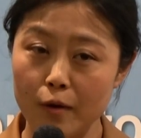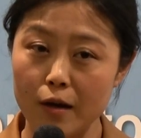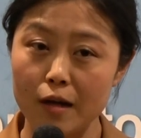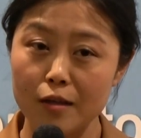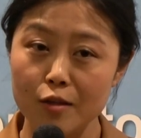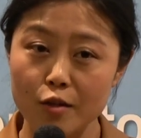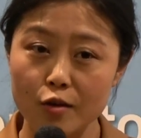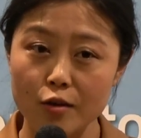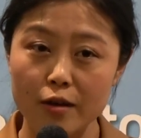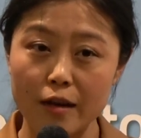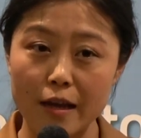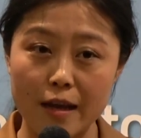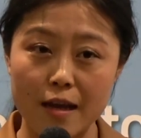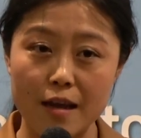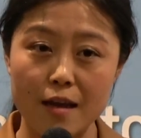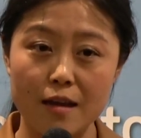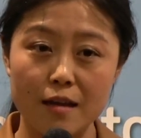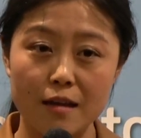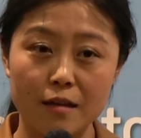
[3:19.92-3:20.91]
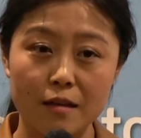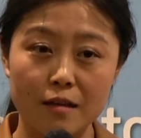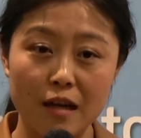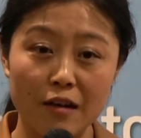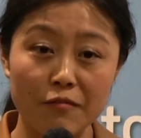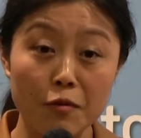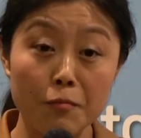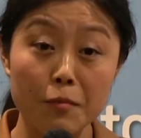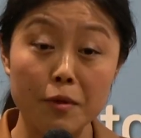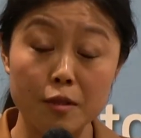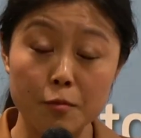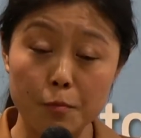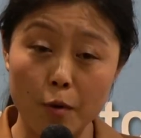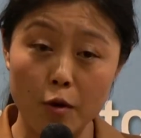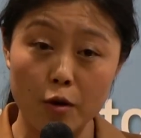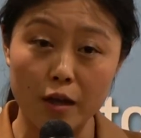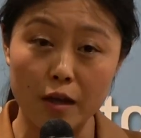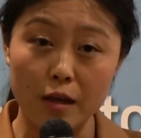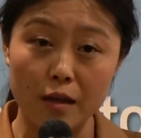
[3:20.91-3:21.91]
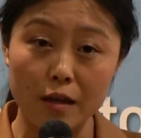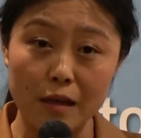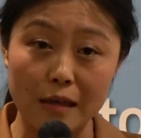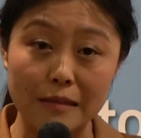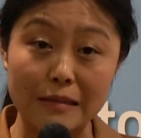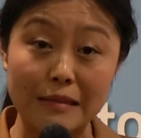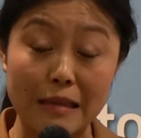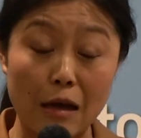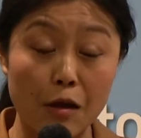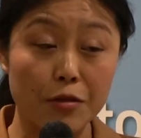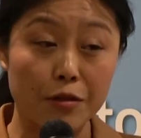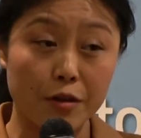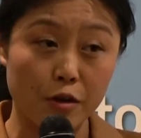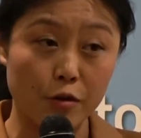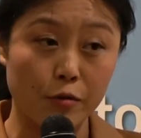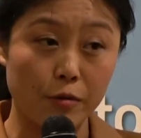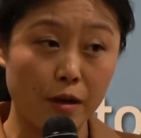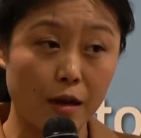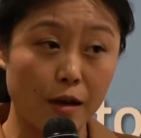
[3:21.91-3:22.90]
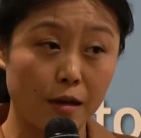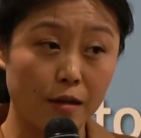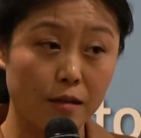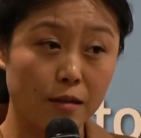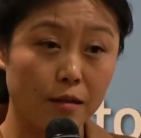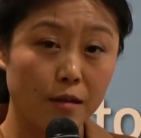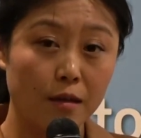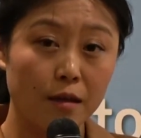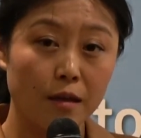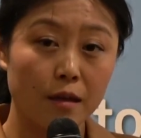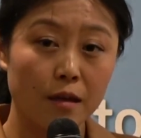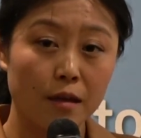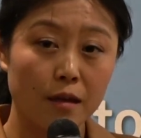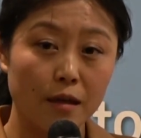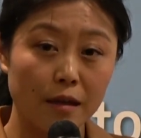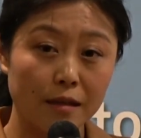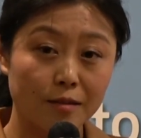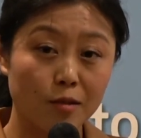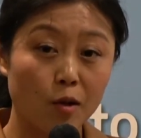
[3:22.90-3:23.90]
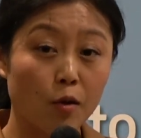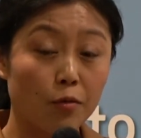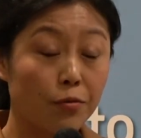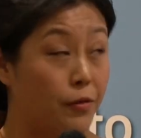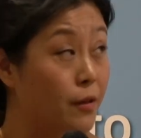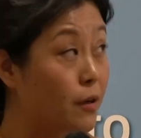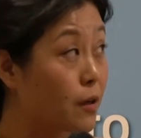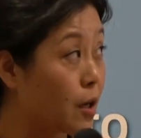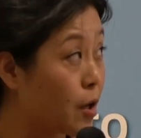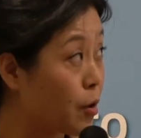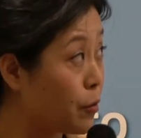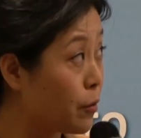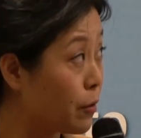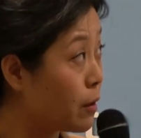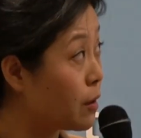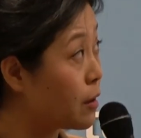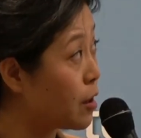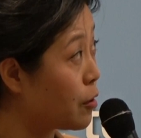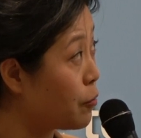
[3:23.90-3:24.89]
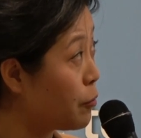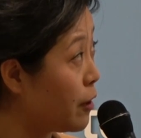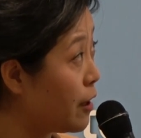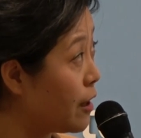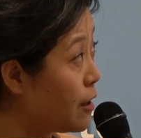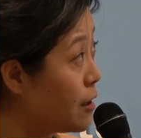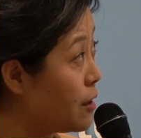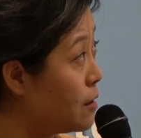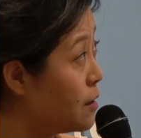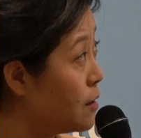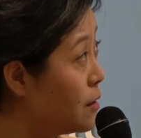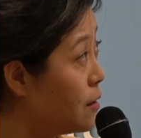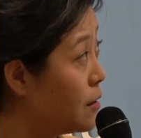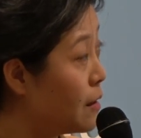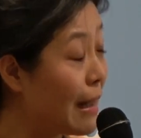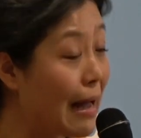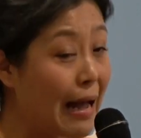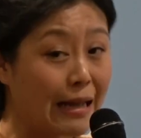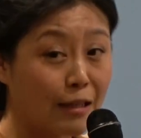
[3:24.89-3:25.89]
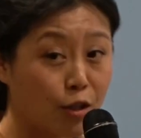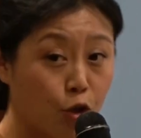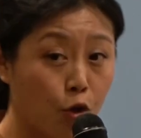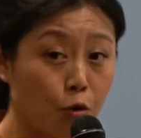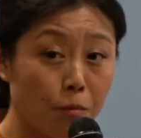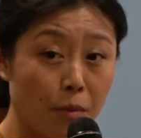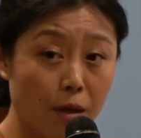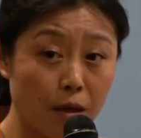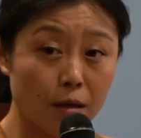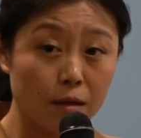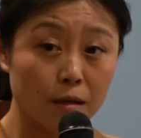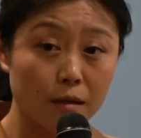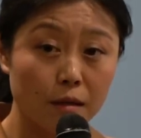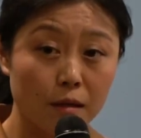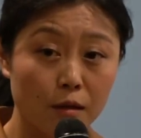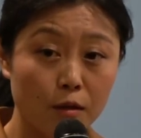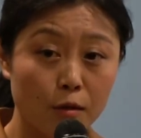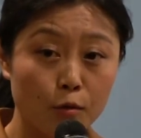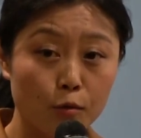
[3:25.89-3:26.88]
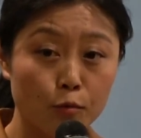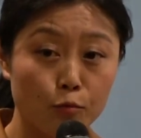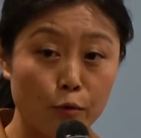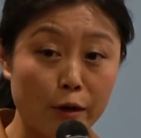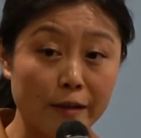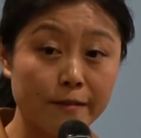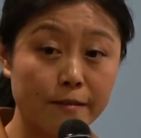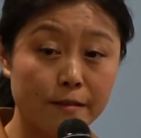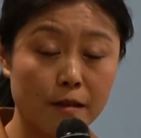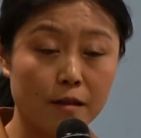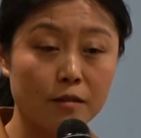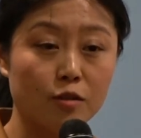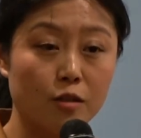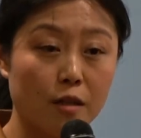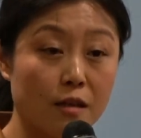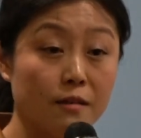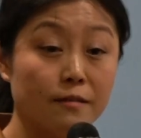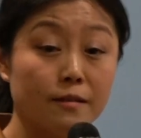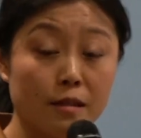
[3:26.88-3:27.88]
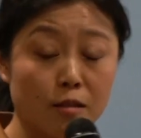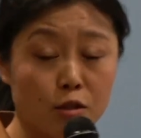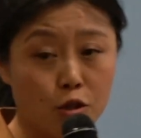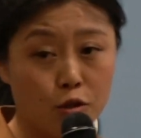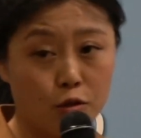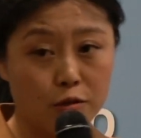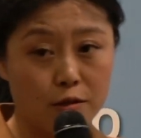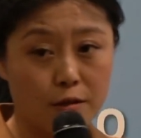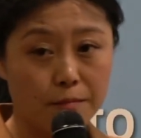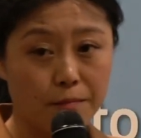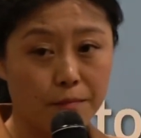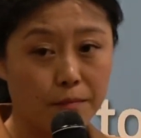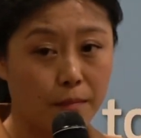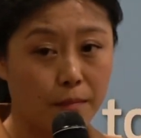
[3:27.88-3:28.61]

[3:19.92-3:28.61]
under a government body in South Korea. It's called the Korea Atomic Research Institute.